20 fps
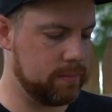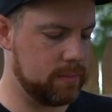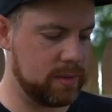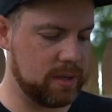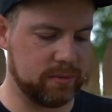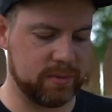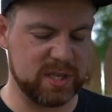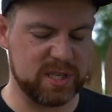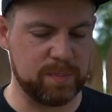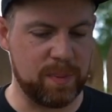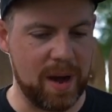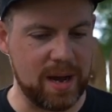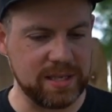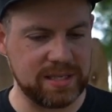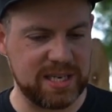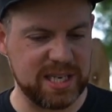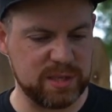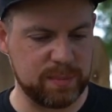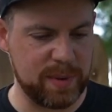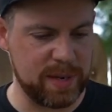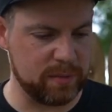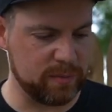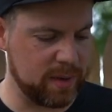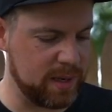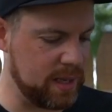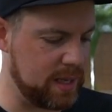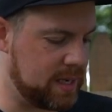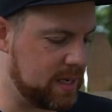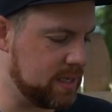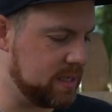the response has been
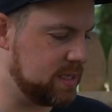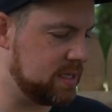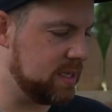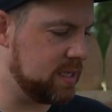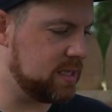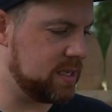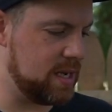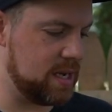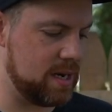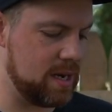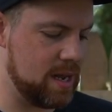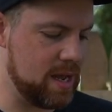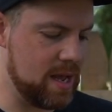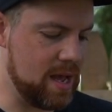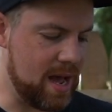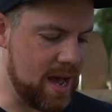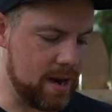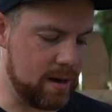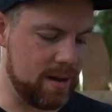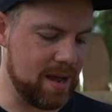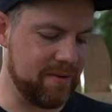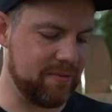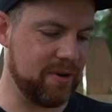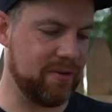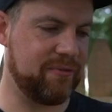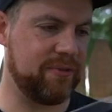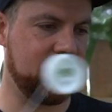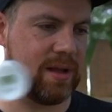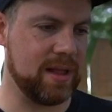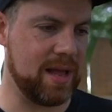really consistent. I don't ever
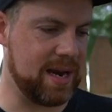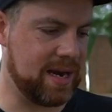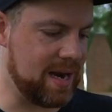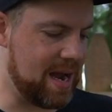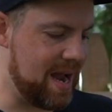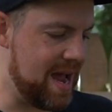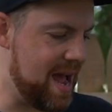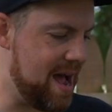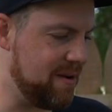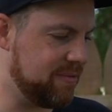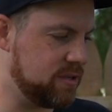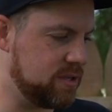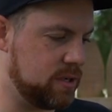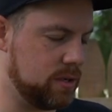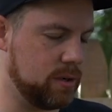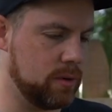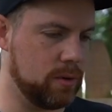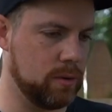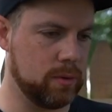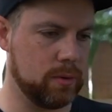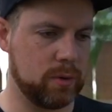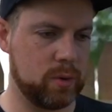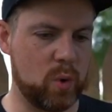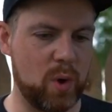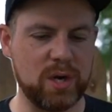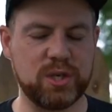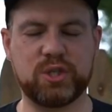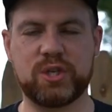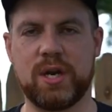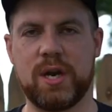feel like I have to
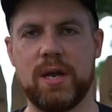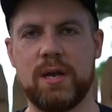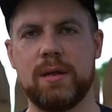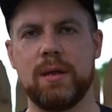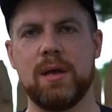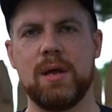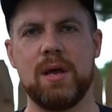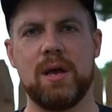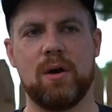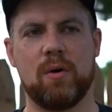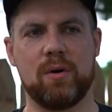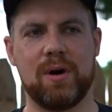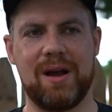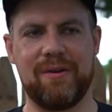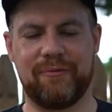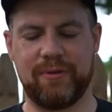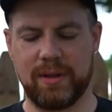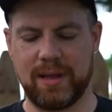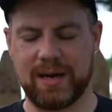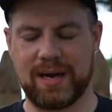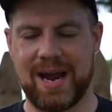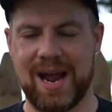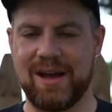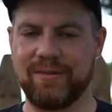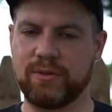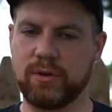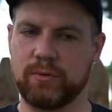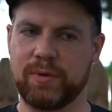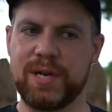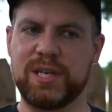question it, or I feel like I
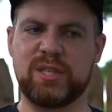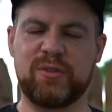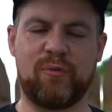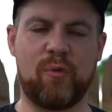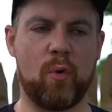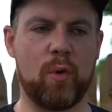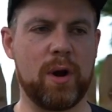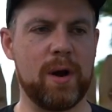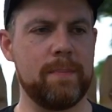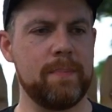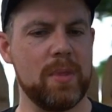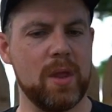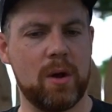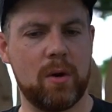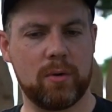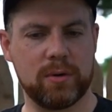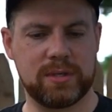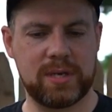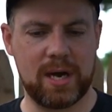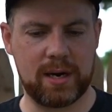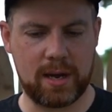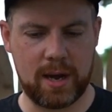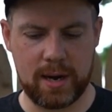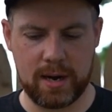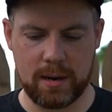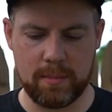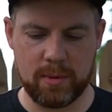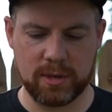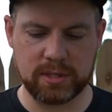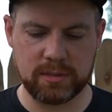have to reach for it or tug on
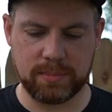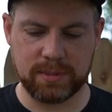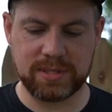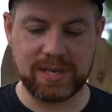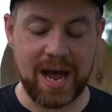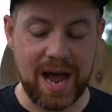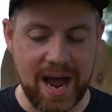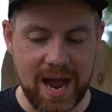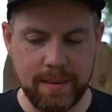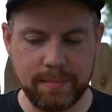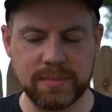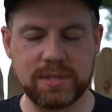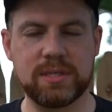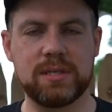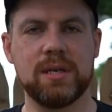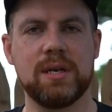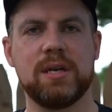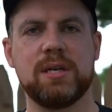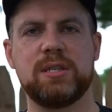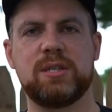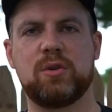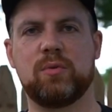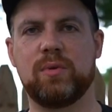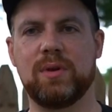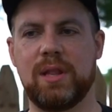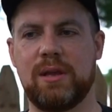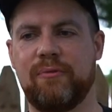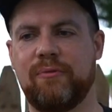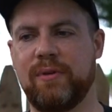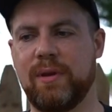it multiple times to
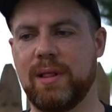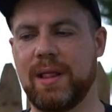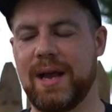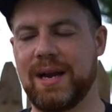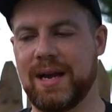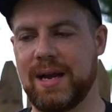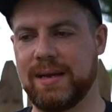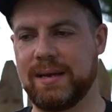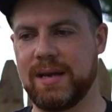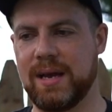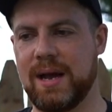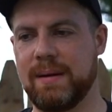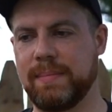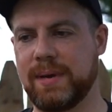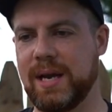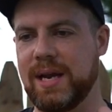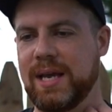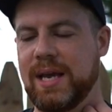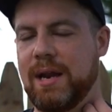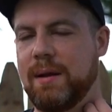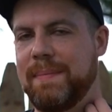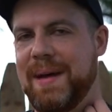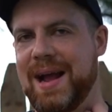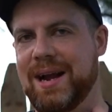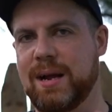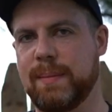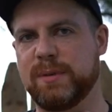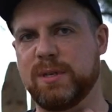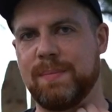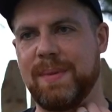really feel like I'm going to get it
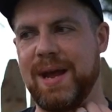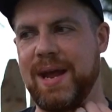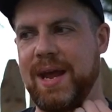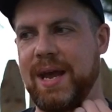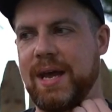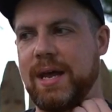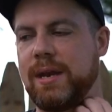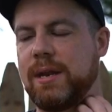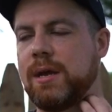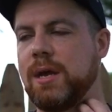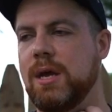back up to my hand.